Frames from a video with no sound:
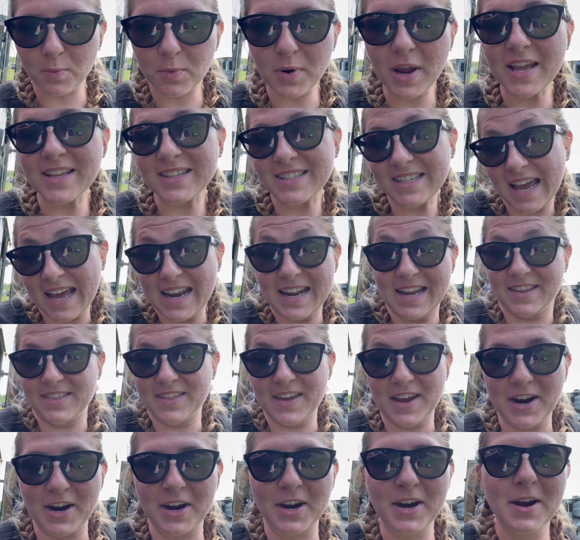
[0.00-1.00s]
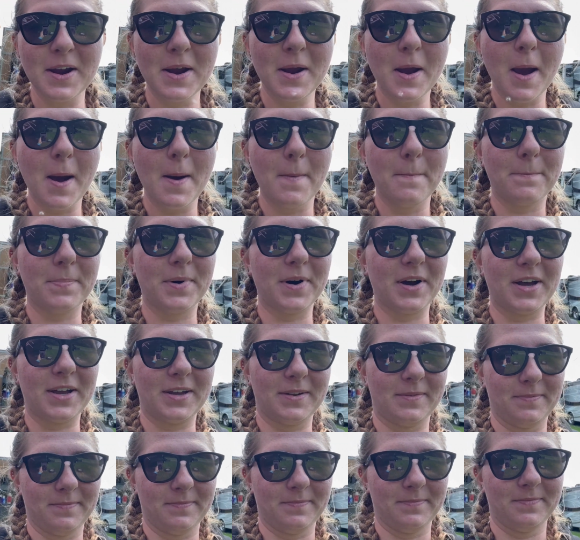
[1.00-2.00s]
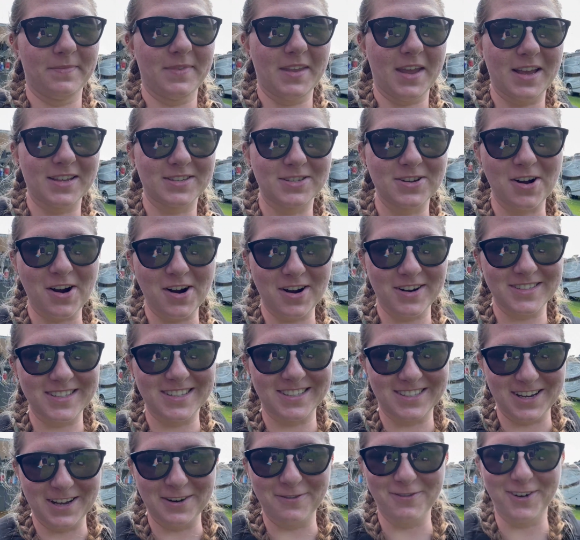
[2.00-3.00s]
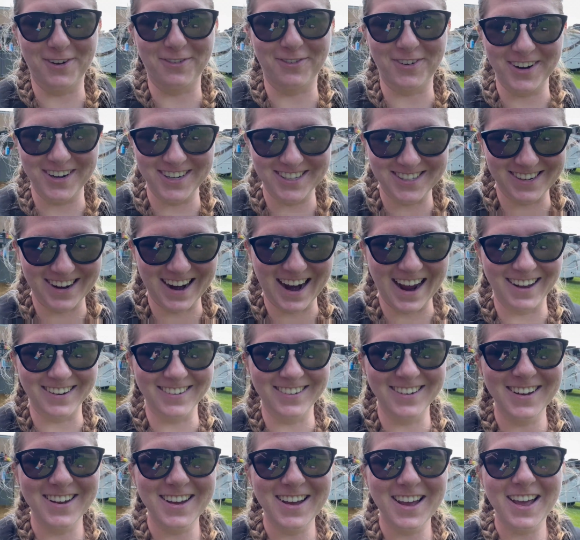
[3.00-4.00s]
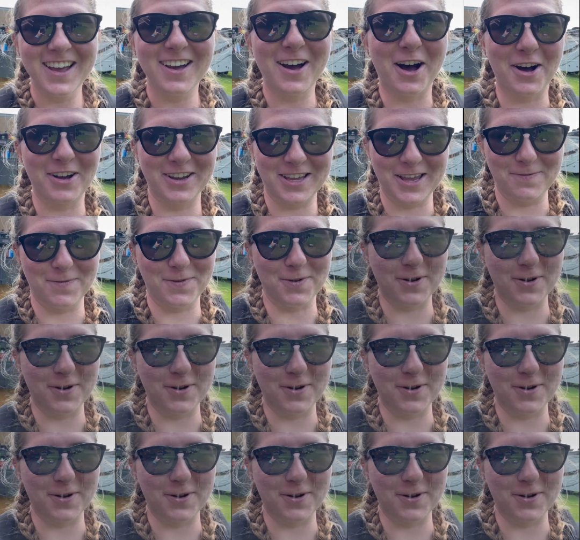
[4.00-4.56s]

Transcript: it's getting there, but as long as it's good for first round, I'll keep